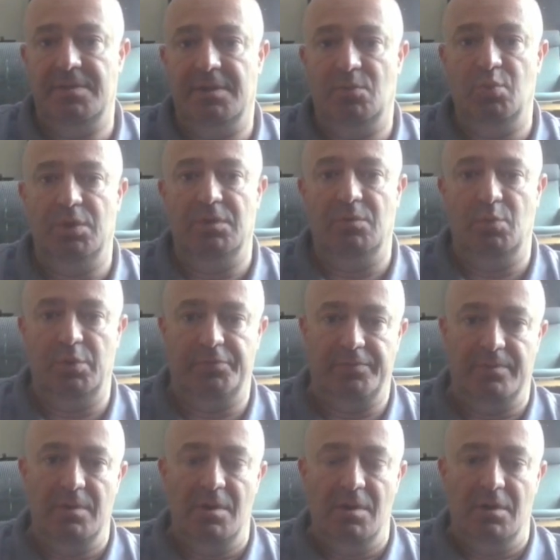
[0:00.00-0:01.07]
that we're
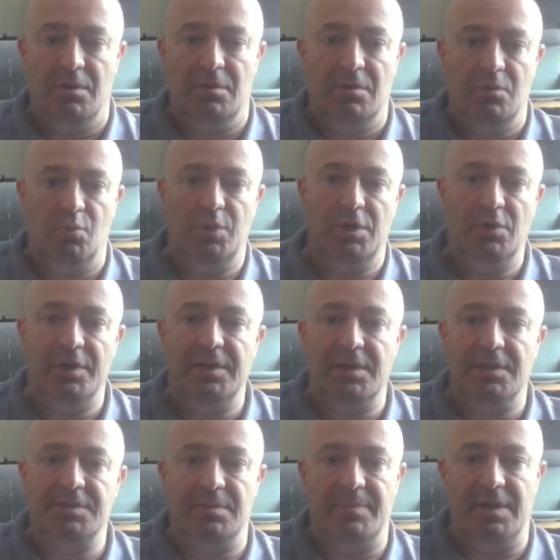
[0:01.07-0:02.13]
looking
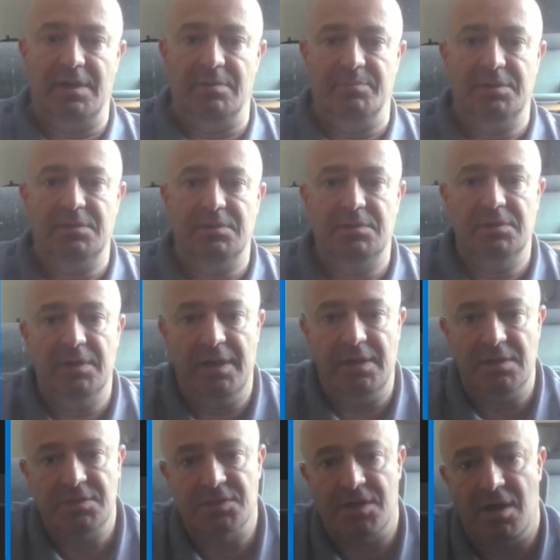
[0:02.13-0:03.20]
at some element and
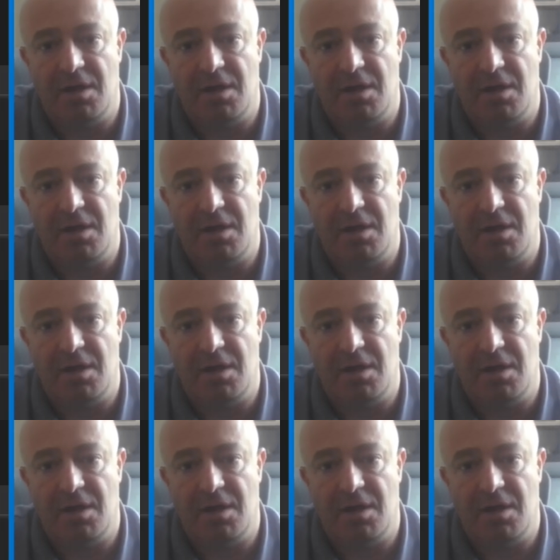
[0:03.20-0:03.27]
its